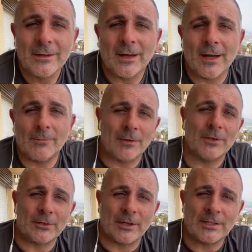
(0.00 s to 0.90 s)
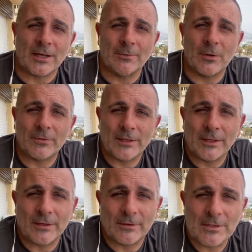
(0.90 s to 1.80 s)
I'm having a great time over
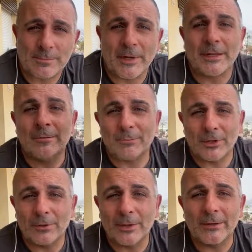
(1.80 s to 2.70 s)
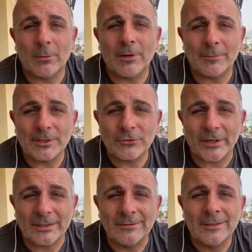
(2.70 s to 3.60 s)
here in Spain. By the way, they won't let me
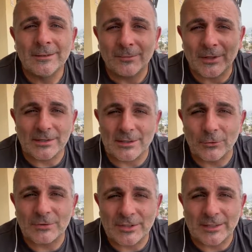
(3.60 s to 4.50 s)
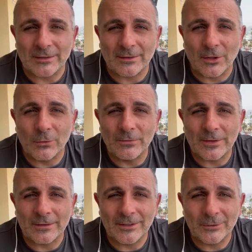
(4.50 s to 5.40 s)
train because they're all scared of the COVID
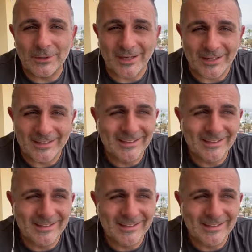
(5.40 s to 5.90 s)
in the UK.